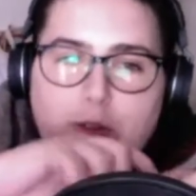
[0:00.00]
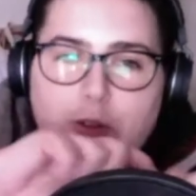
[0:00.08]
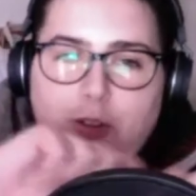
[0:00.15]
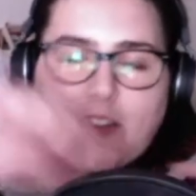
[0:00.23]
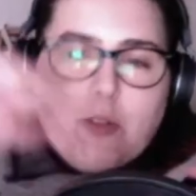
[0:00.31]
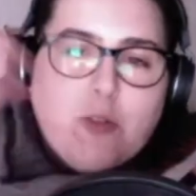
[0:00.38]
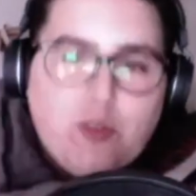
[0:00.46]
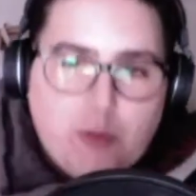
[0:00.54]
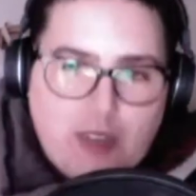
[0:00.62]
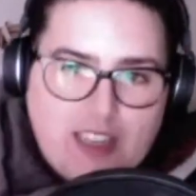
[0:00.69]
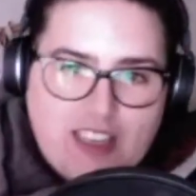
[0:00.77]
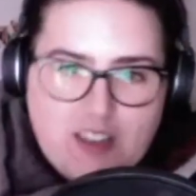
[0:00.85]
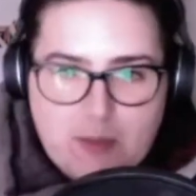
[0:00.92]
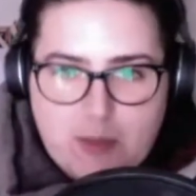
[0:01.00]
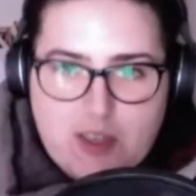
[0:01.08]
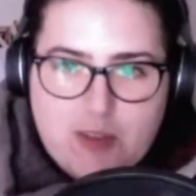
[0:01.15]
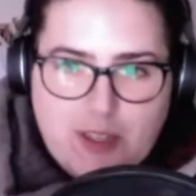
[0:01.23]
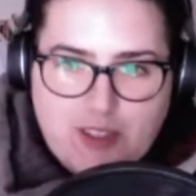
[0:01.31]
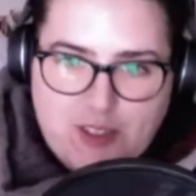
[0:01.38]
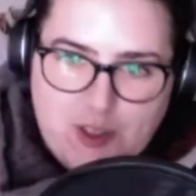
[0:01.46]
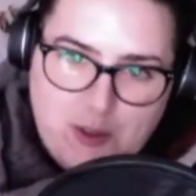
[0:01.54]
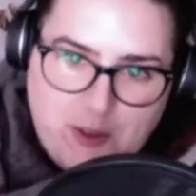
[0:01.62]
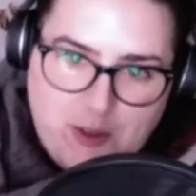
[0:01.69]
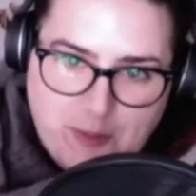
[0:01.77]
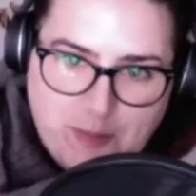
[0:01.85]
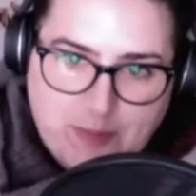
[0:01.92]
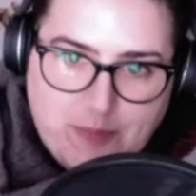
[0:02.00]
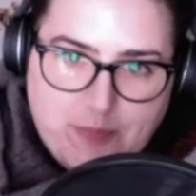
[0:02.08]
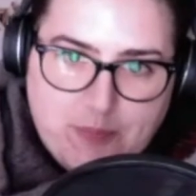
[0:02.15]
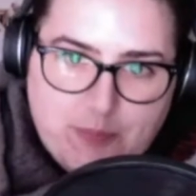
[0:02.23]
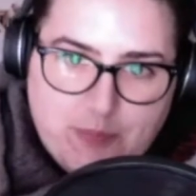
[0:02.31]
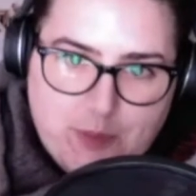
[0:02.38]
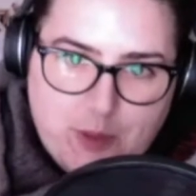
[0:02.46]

a little string in between the two, two